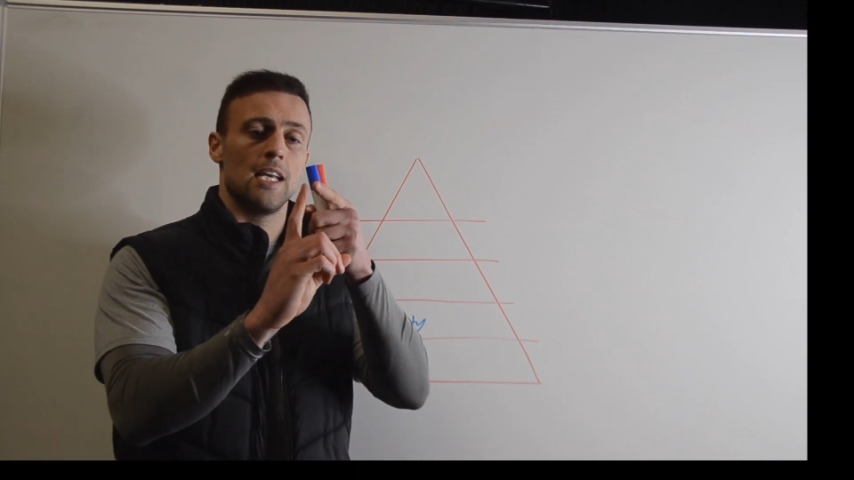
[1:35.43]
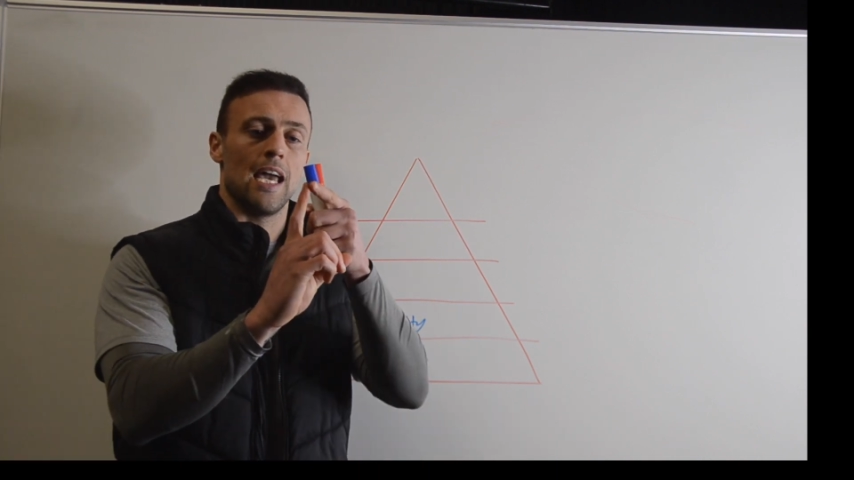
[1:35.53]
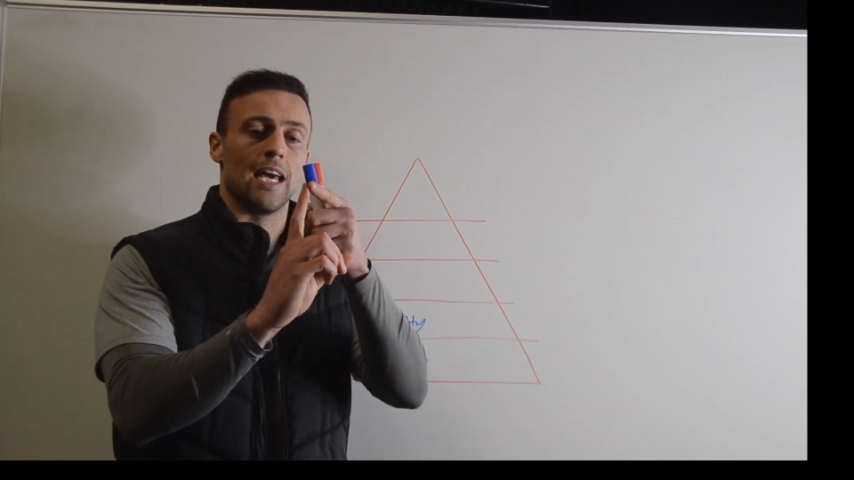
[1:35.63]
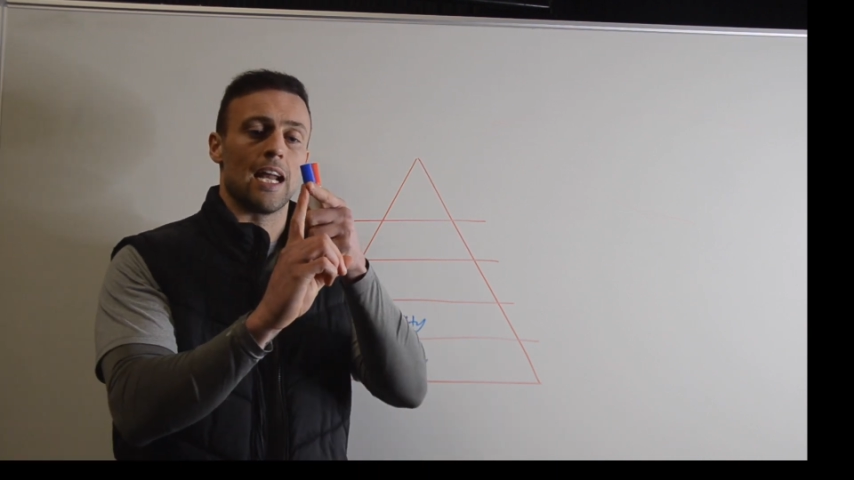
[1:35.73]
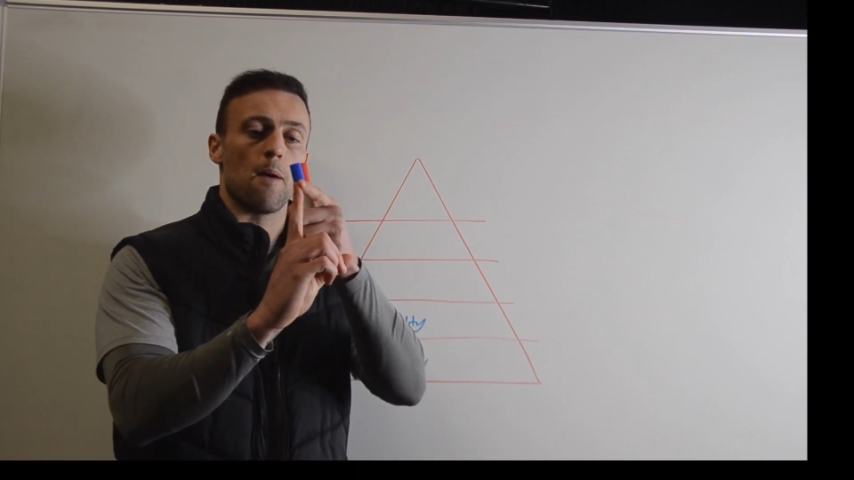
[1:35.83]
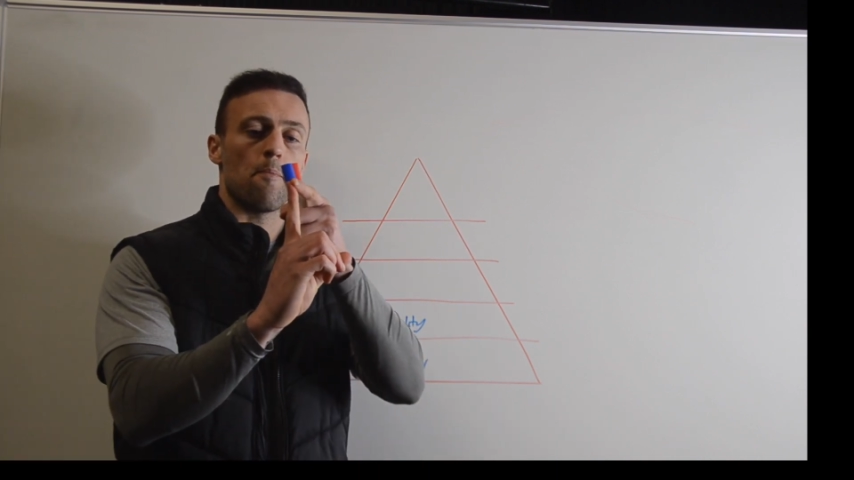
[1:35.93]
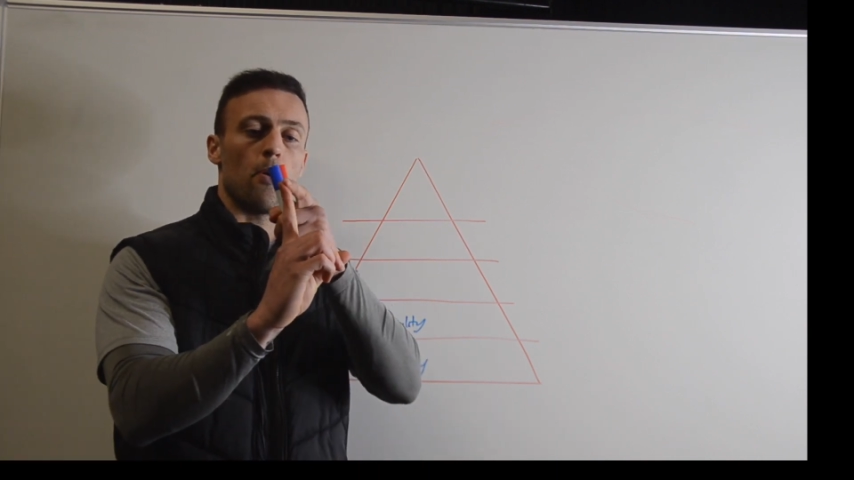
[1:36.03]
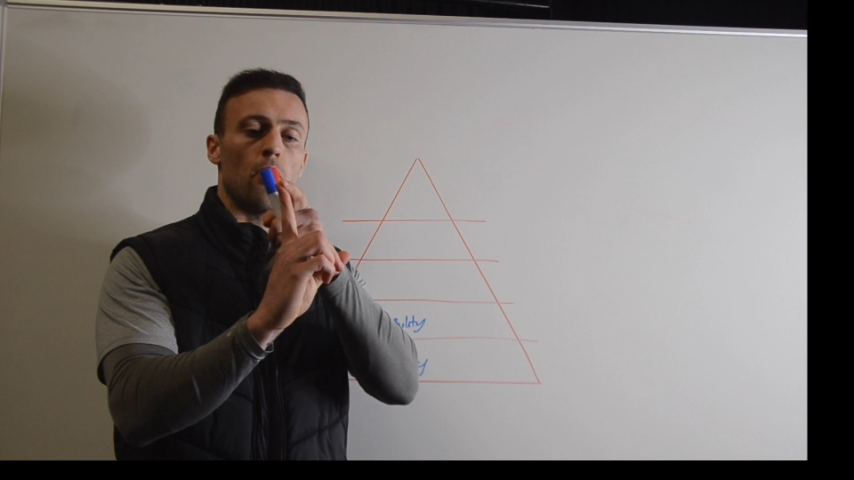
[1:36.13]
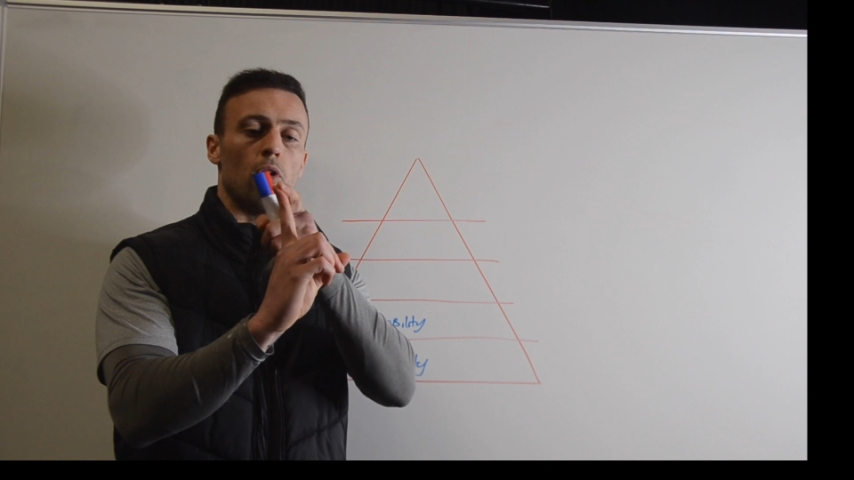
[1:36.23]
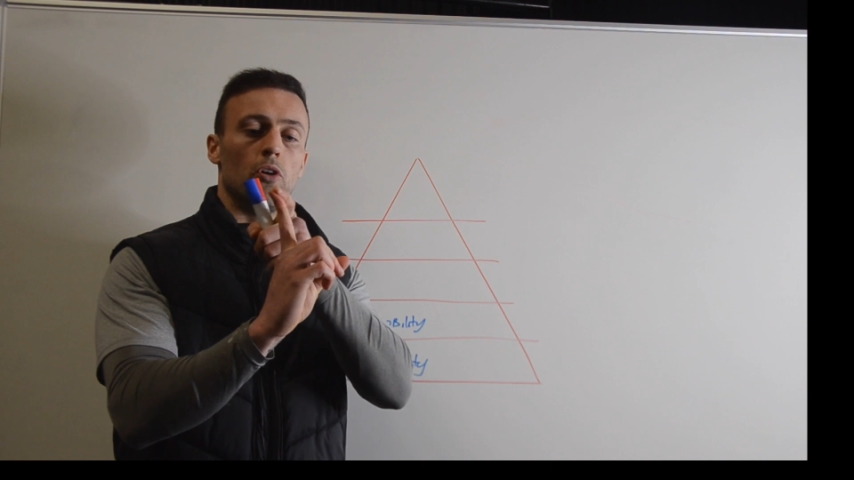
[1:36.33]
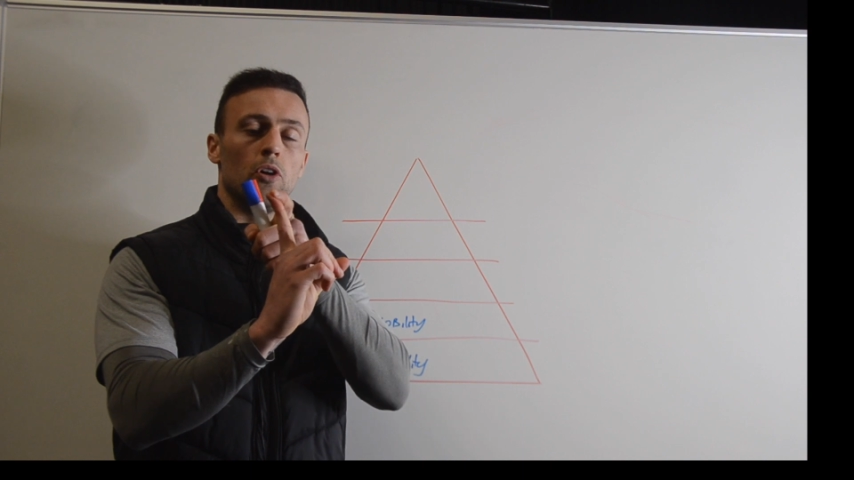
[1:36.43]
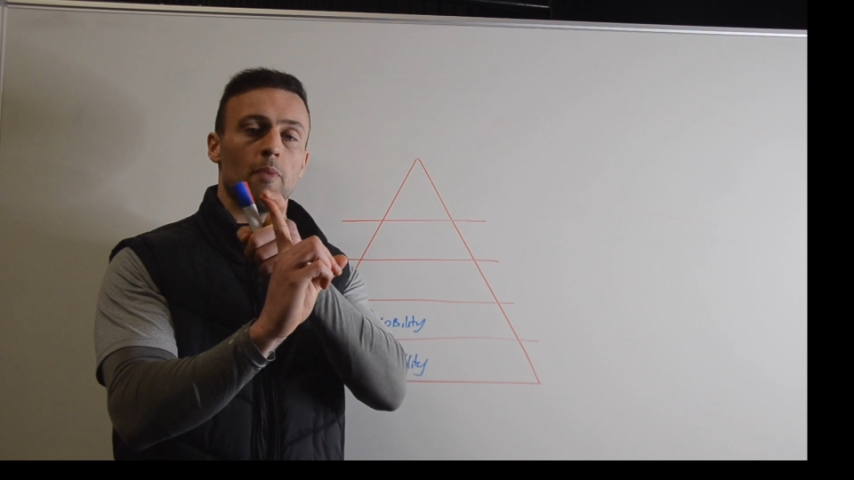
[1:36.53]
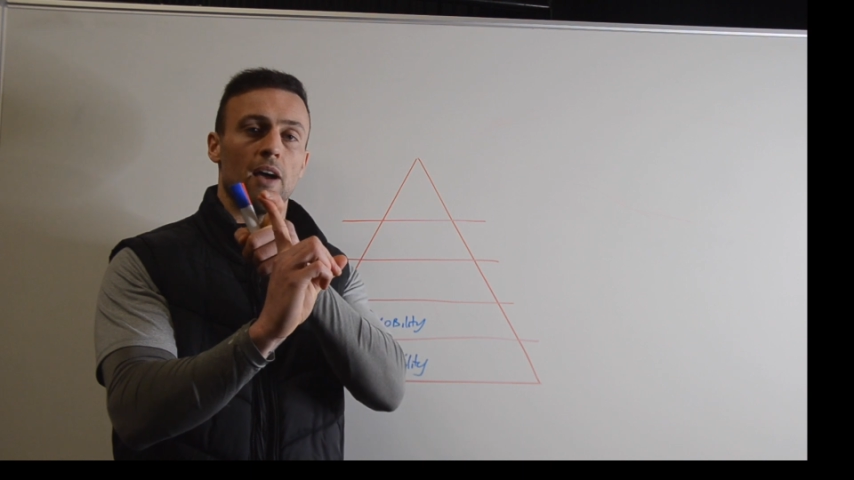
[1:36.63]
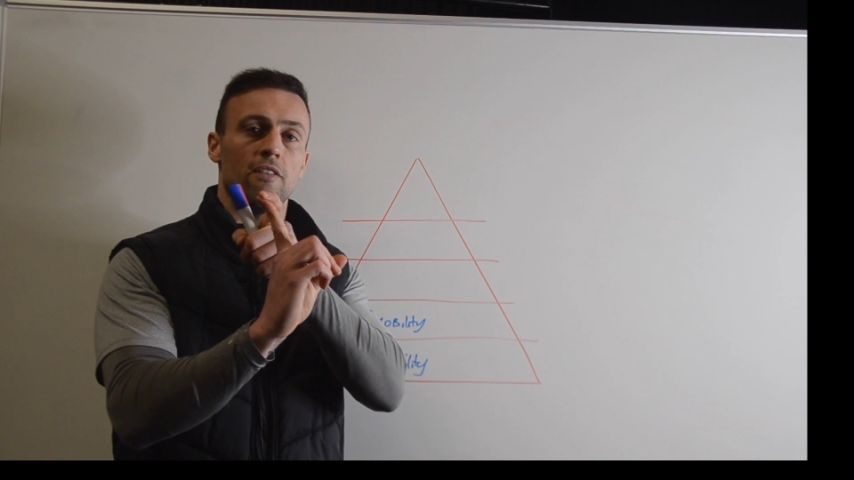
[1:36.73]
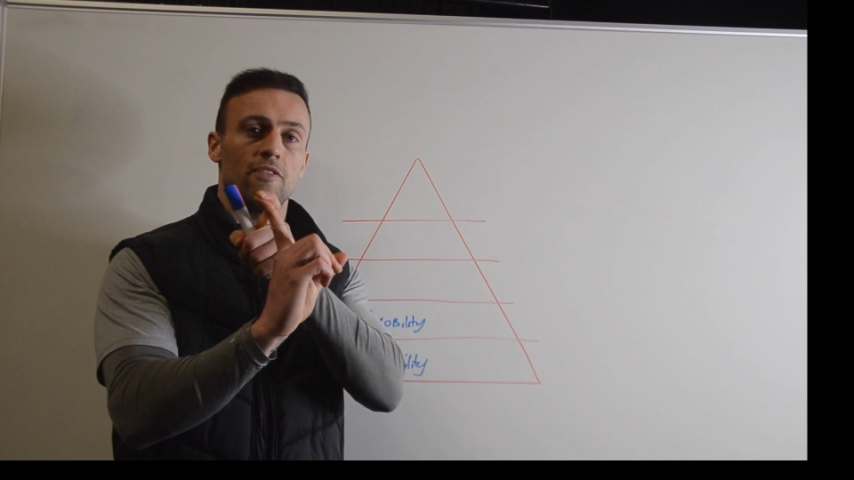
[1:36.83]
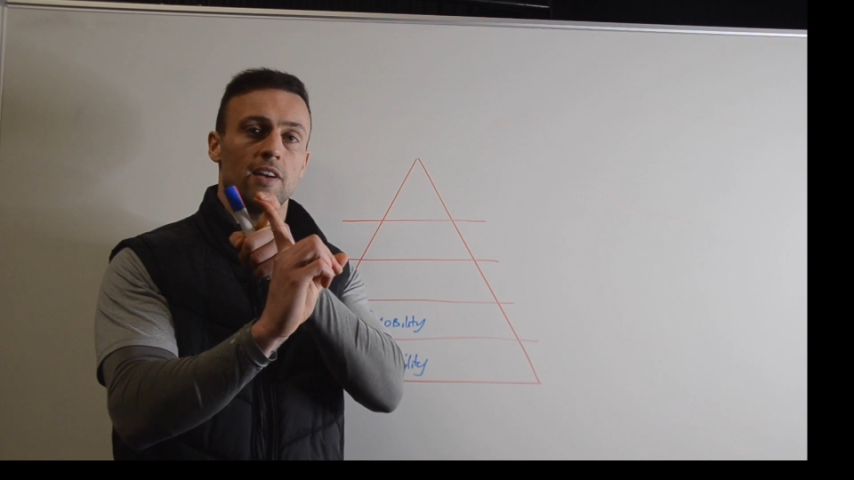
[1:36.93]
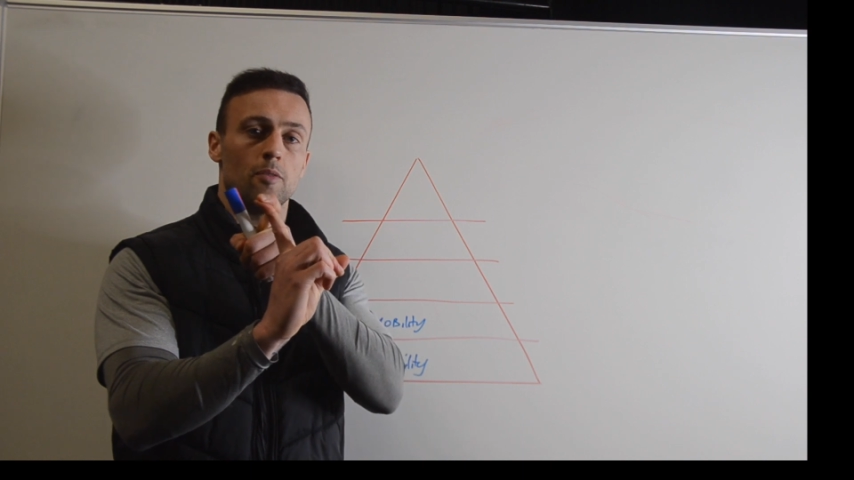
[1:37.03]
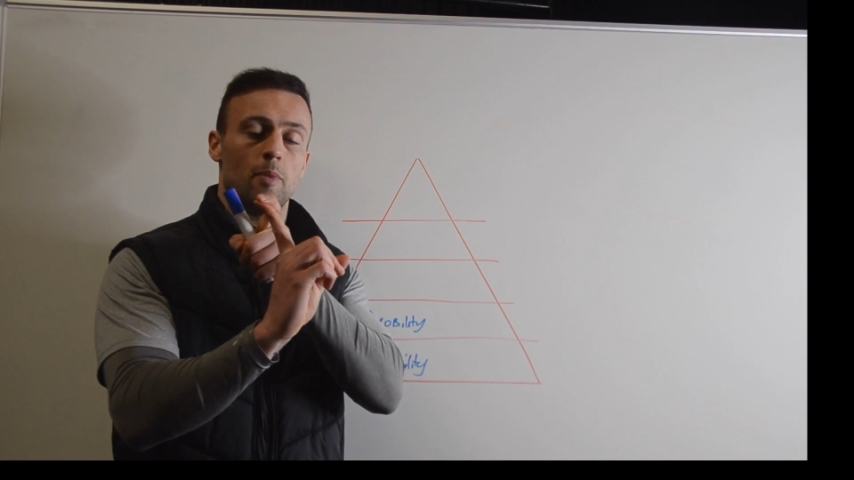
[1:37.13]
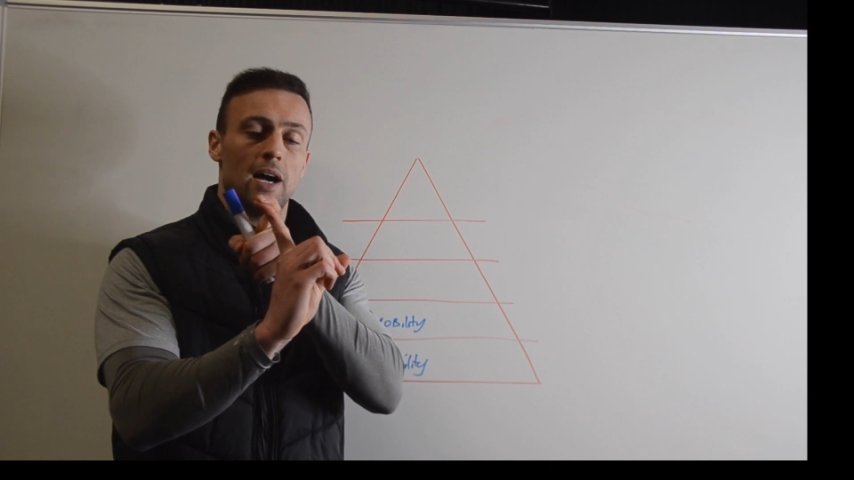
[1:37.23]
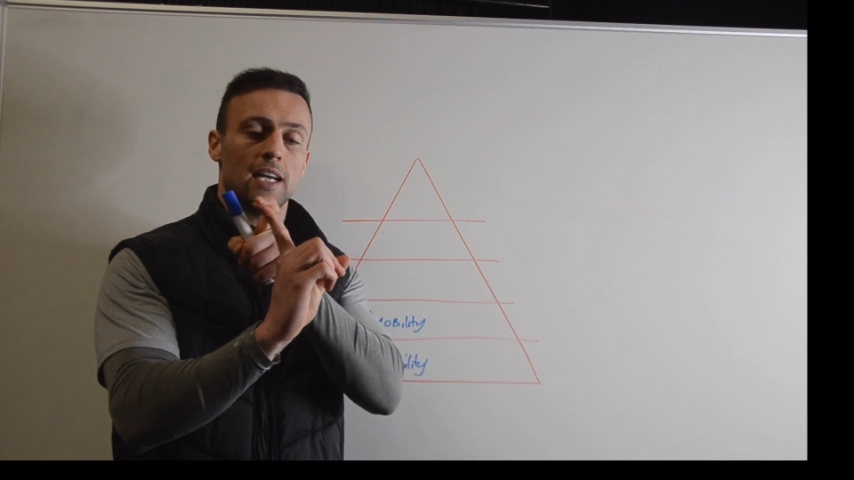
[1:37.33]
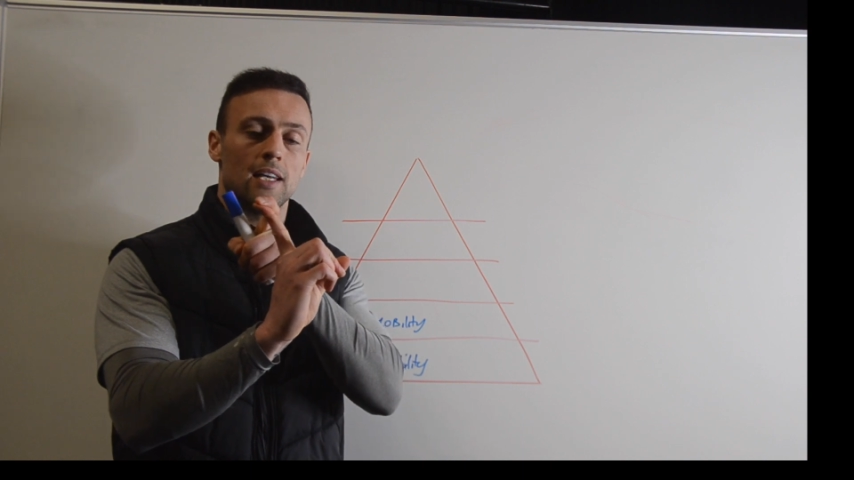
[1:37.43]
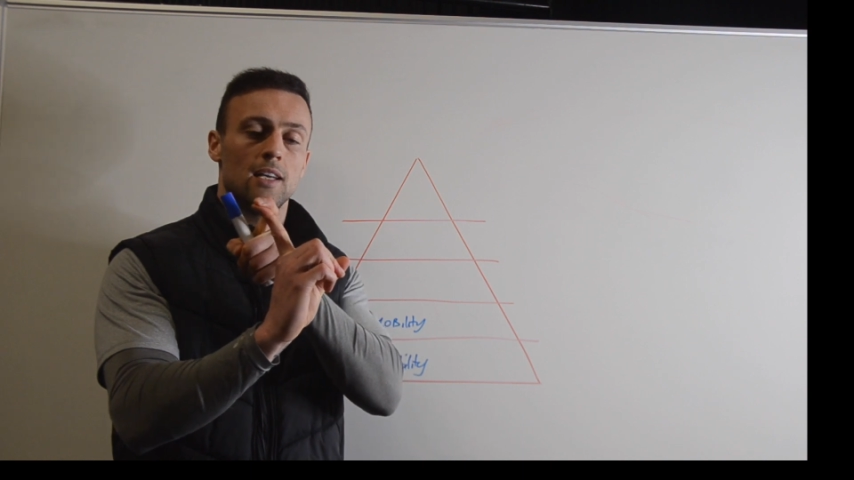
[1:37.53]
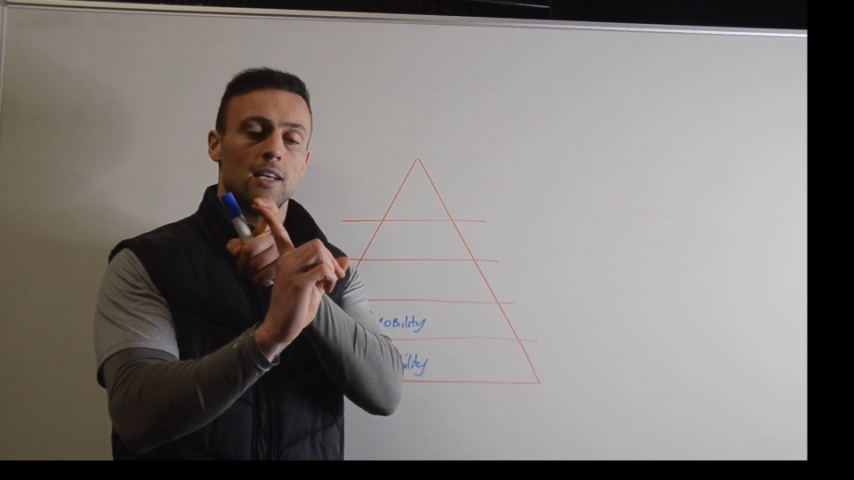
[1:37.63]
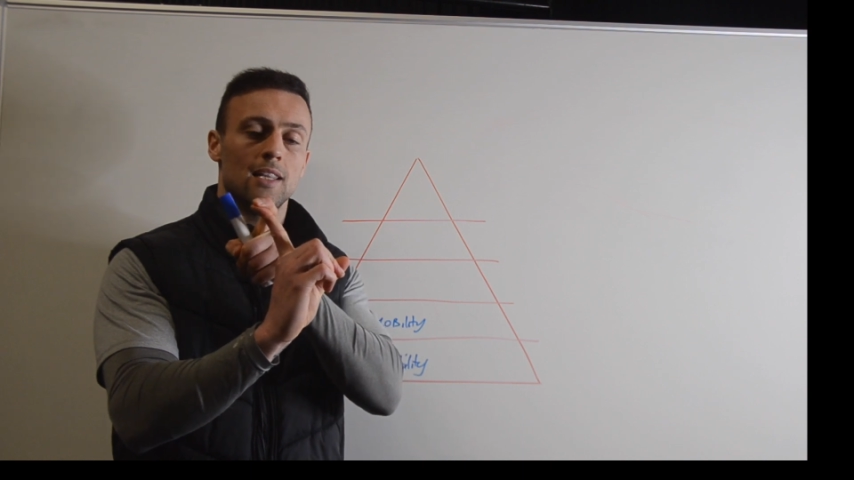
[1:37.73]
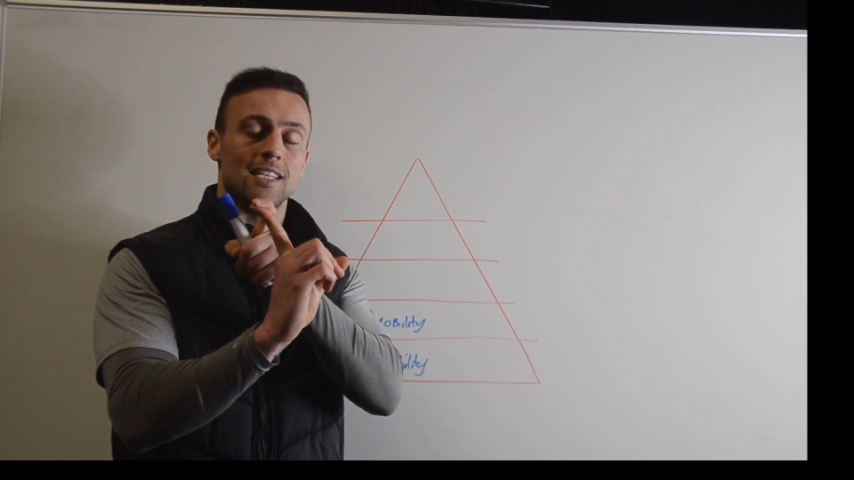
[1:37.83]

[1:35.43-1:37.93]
and I pull my finger back,